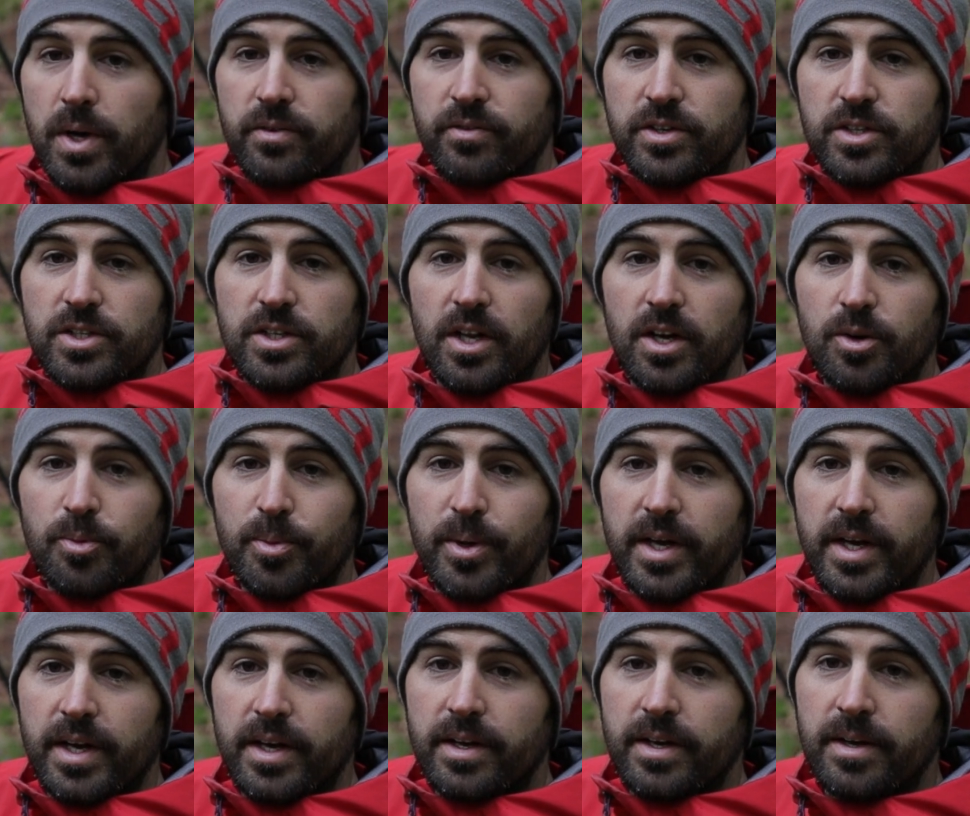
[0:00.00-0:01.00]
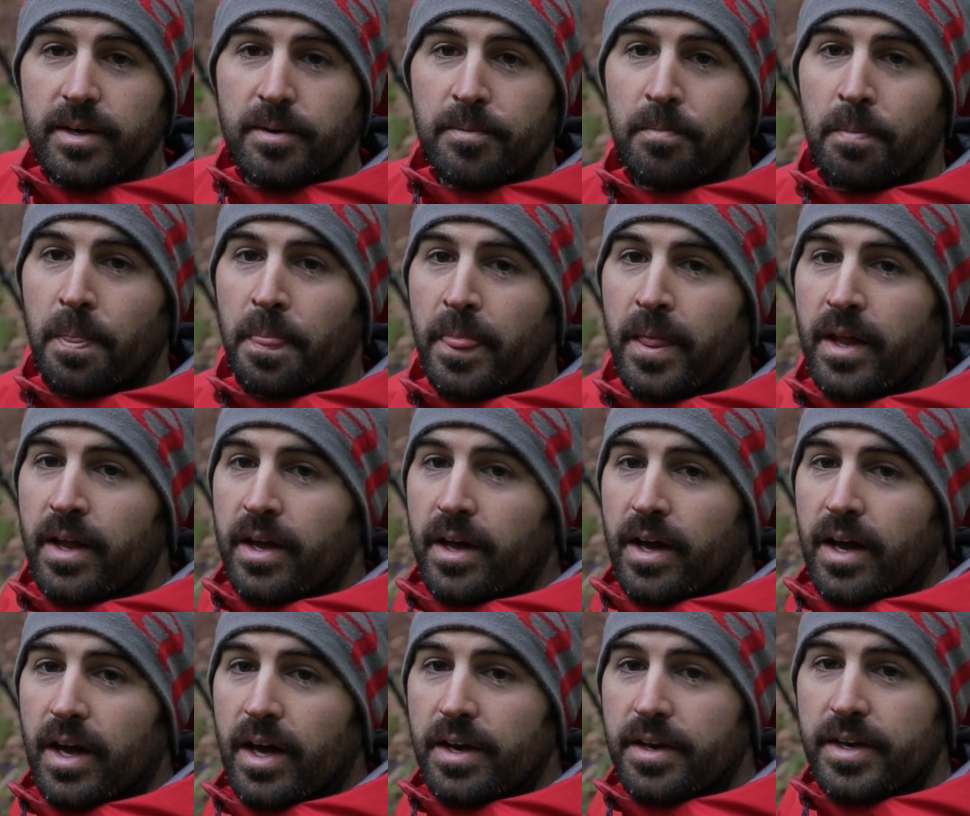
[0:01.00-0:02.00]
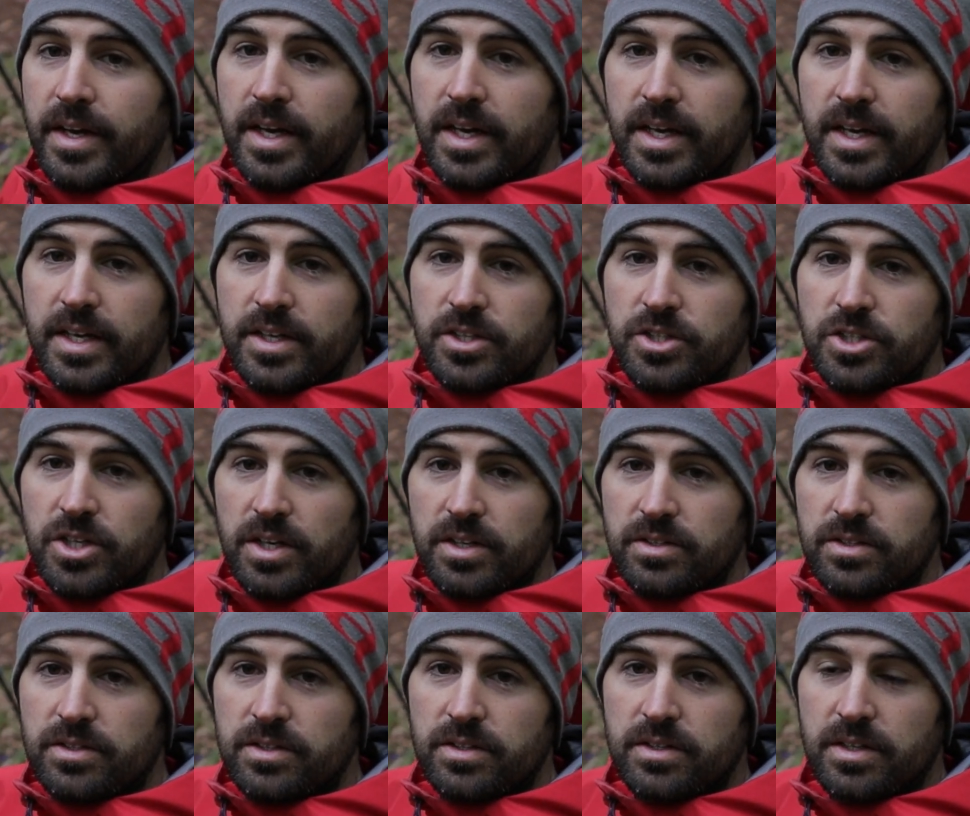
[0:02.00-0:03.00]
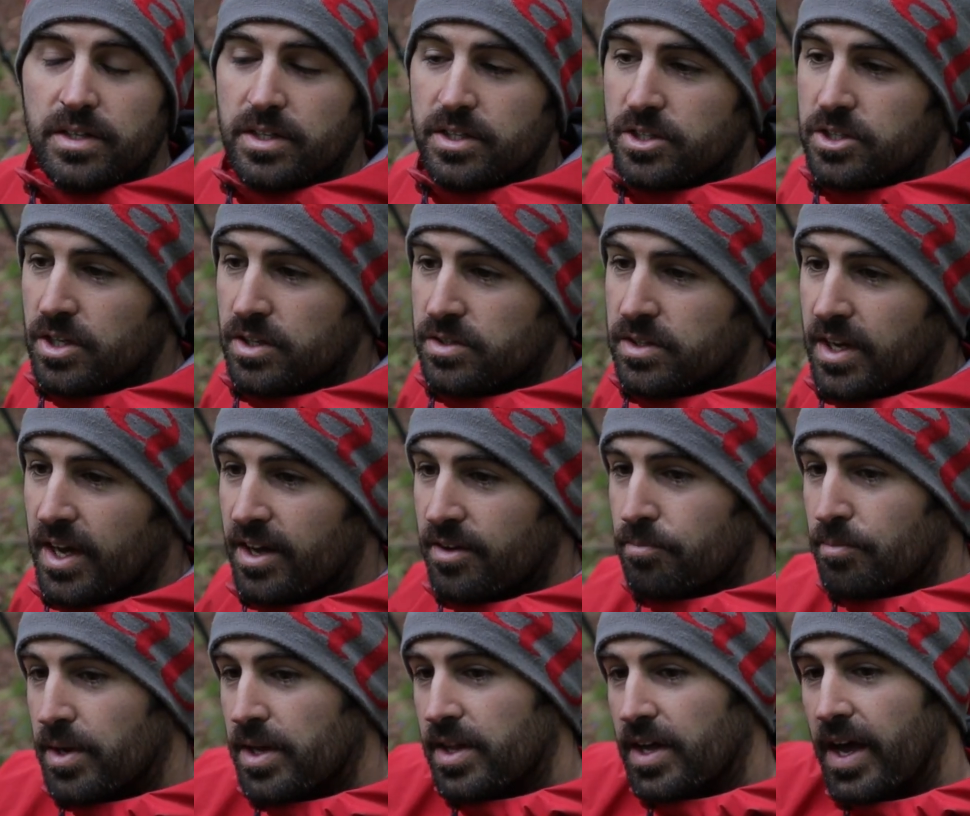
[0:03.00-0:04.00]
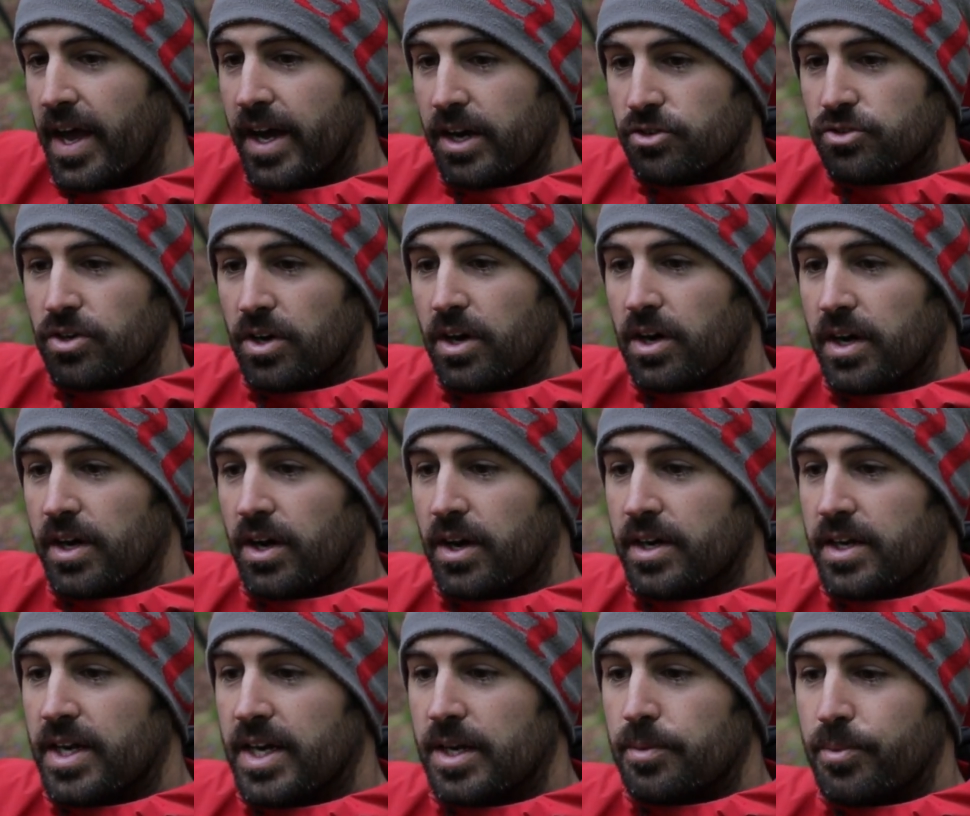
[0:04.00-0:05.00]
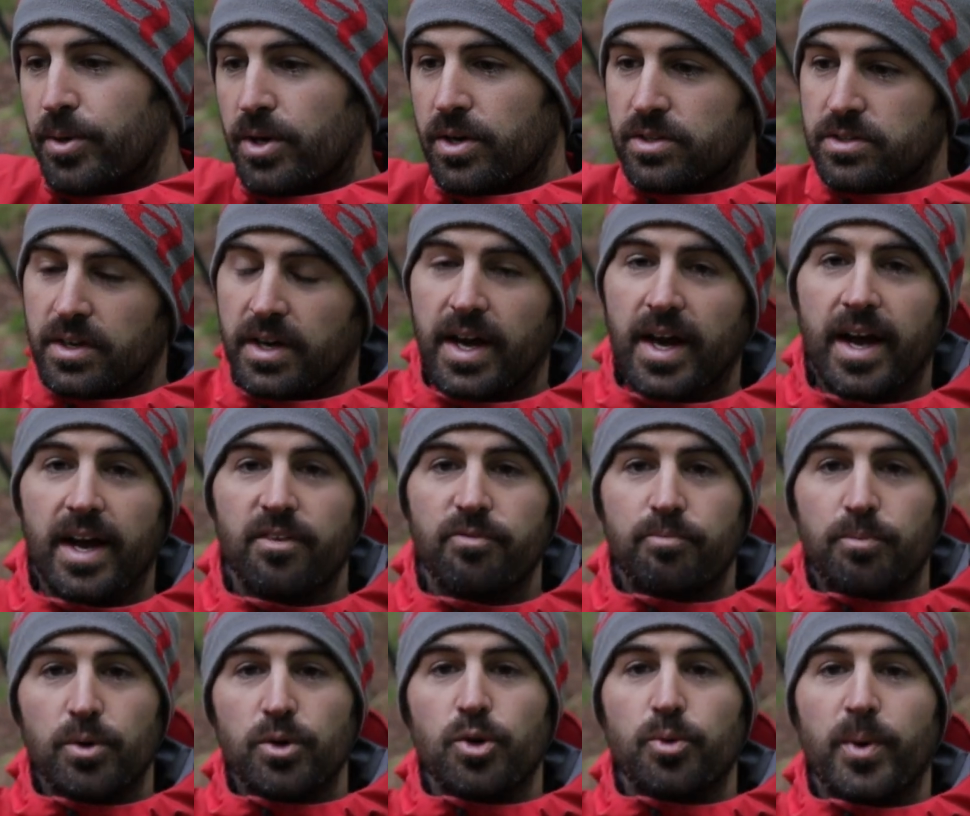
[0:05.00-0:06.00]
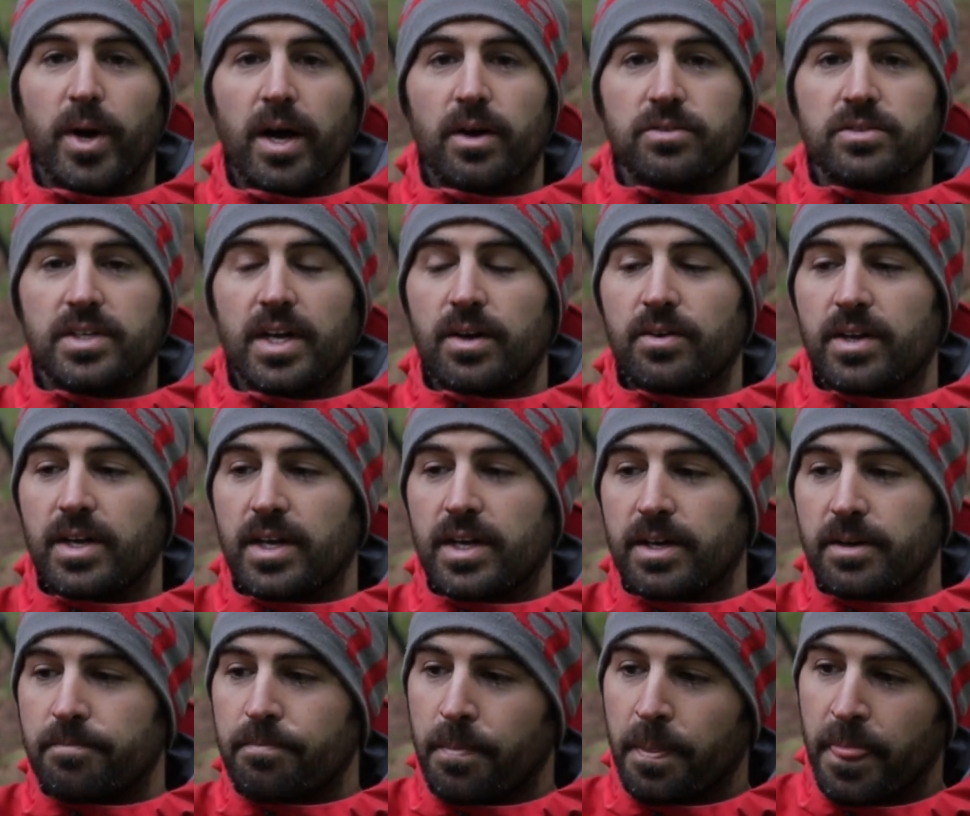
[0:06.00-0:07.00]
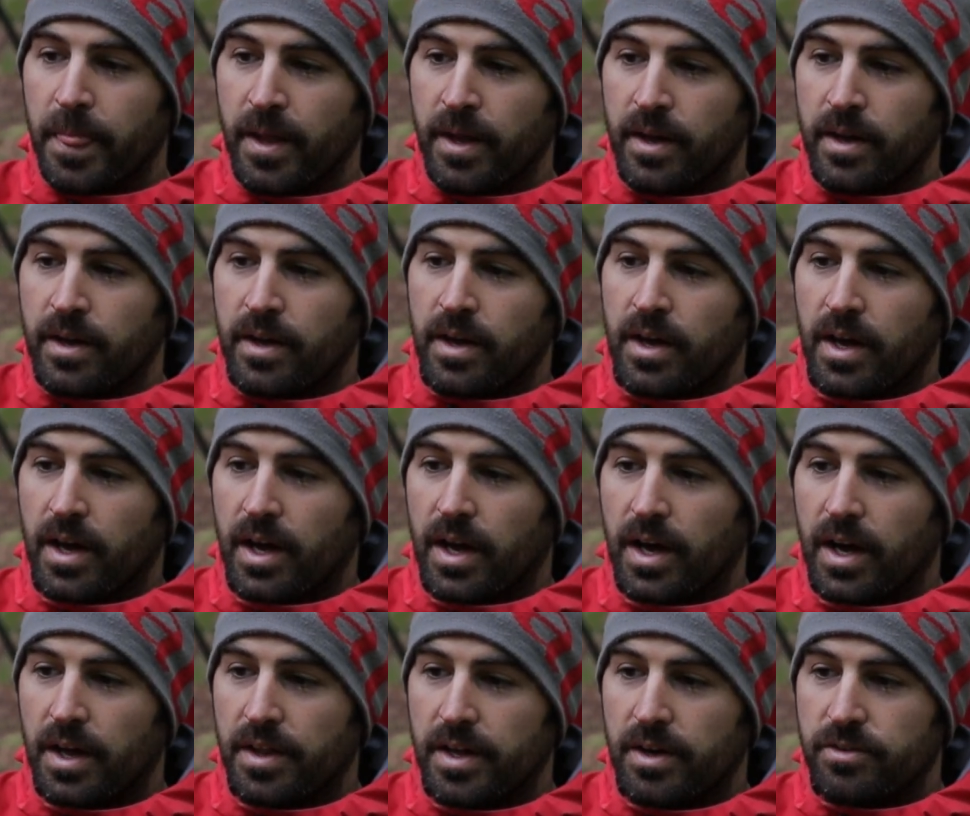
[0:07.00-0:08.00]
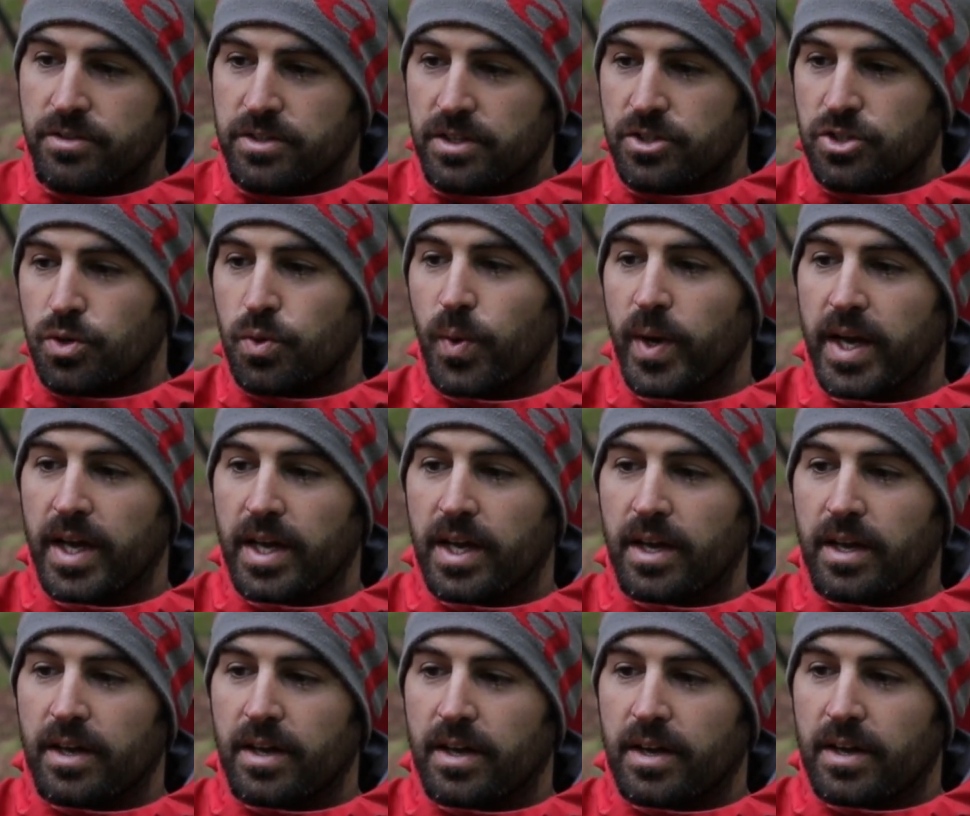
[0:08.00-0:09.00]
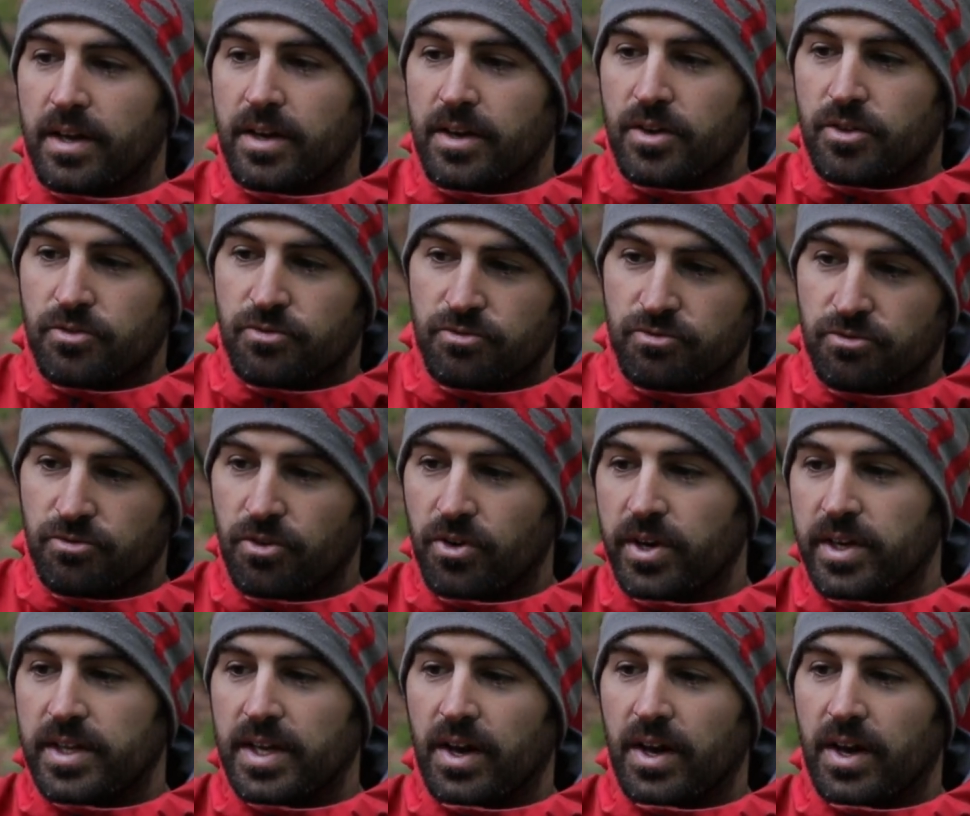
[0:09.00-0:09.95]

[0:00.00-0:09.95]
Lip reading: bit of a slope here. Nicky is just getting me that extra height I need because I have bluebells down here, and there is a twig right